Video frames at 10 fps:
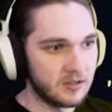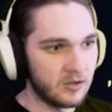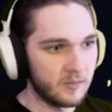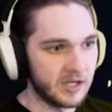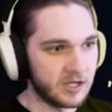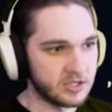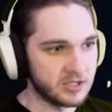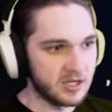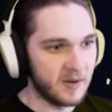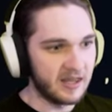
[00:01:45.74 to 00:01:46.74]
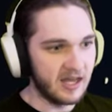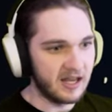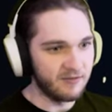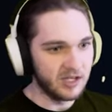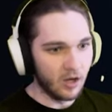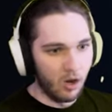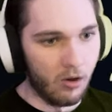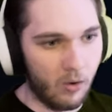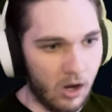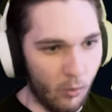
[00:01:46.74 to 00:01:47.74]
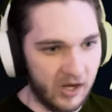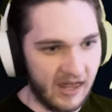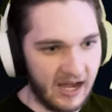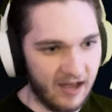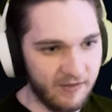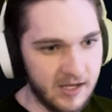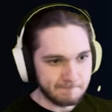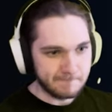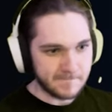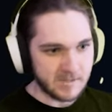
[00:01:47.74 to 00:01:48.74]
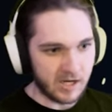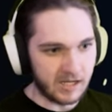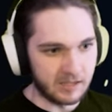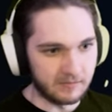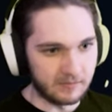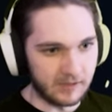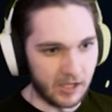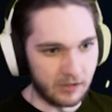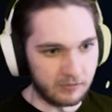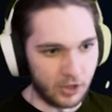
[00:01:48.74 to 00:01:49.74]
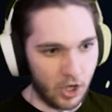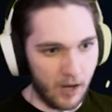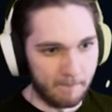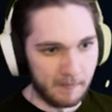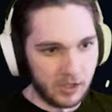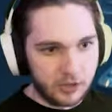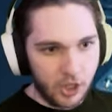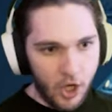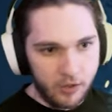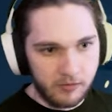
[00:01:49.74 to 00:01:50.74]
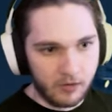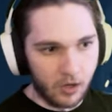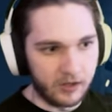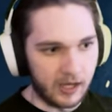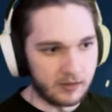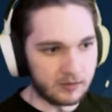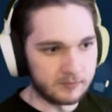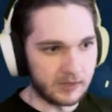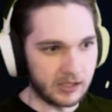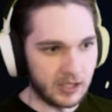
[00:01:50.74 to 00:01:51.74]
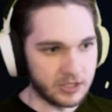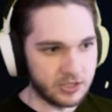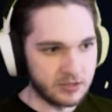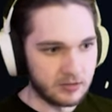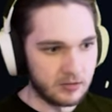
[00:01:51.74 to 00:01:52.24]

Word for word: Oh my gosh. Am I that heavy? Oh, are we that heavy? Alright, get in. Get in. Get up. Get in. Okay. Gosh.